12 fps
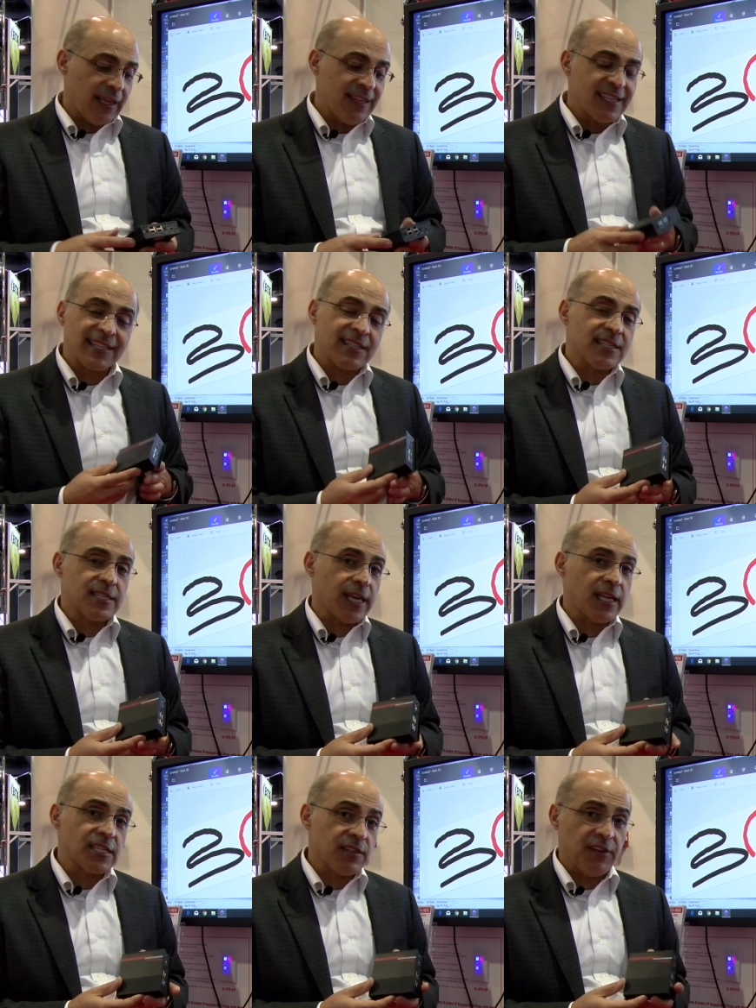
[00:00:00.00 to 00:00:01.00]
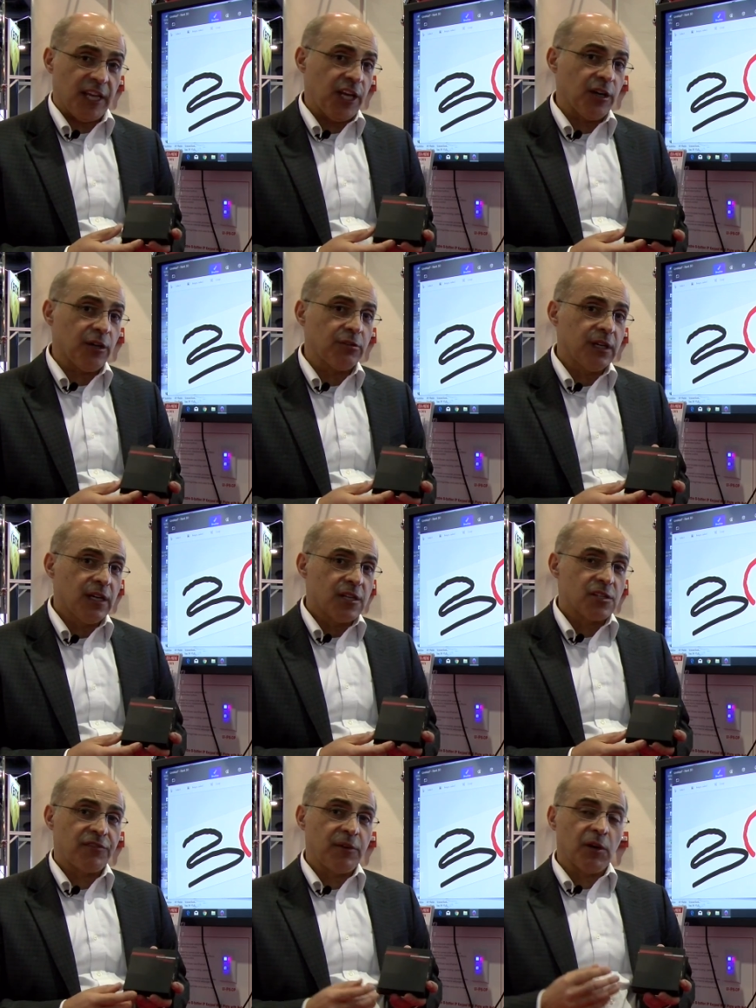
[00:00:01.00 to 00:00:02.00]
This can sense the video,
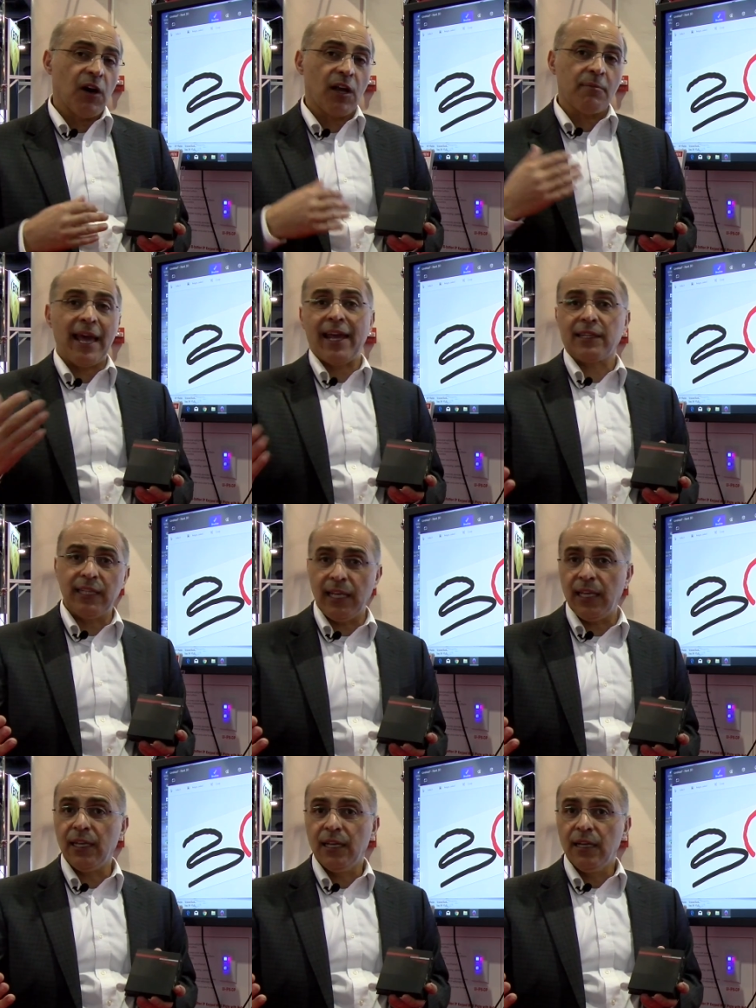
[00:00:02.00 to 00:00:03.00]
so if you want to automatically,